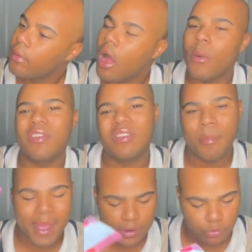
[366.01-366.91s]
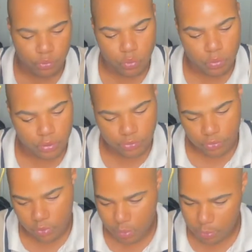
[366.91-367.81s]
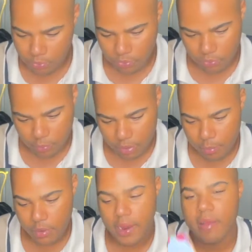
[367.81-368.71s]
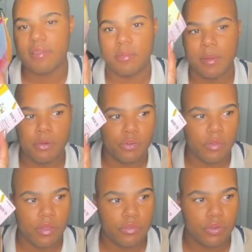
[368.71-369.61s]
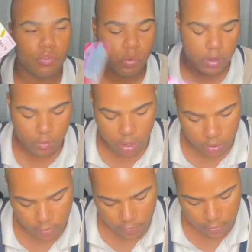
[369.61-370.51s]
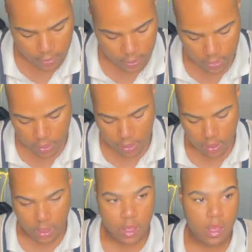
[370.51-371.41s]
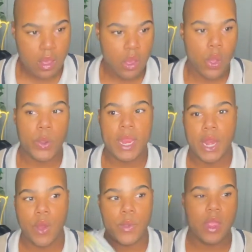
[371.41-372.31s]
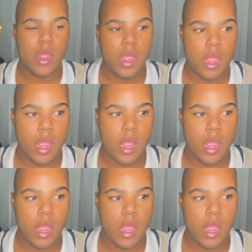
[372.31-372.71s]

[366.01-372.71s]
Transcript: Oh, it's the back to school one. So what was this? September? Yeah, September 2021. Okie dokie.